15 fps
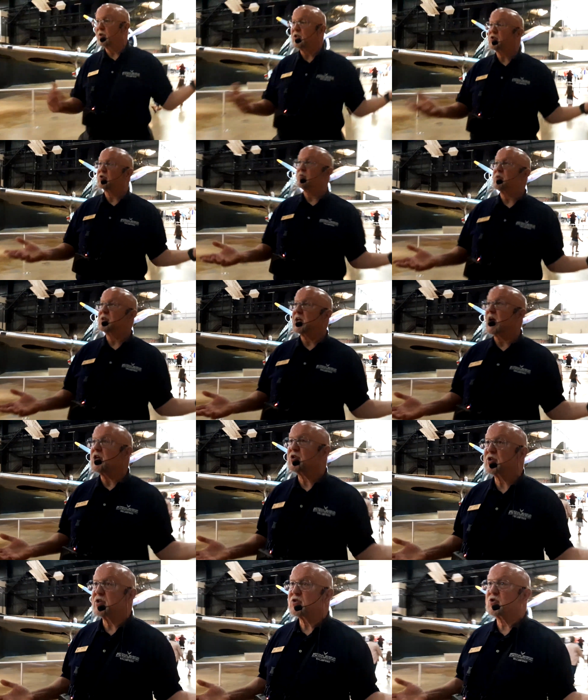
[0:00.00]

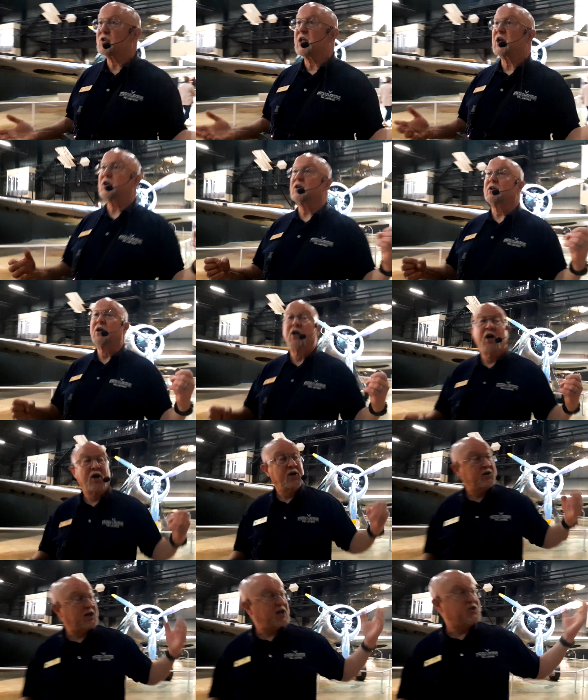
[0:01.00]
instrumentation so they could
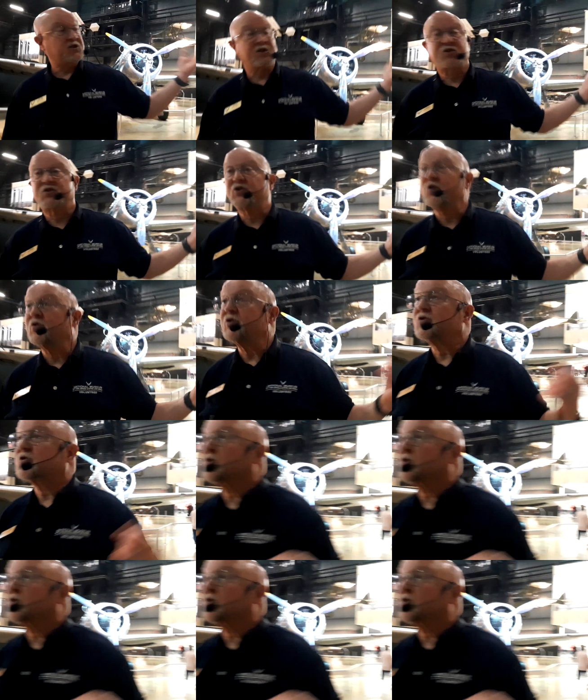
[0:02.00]
teach the students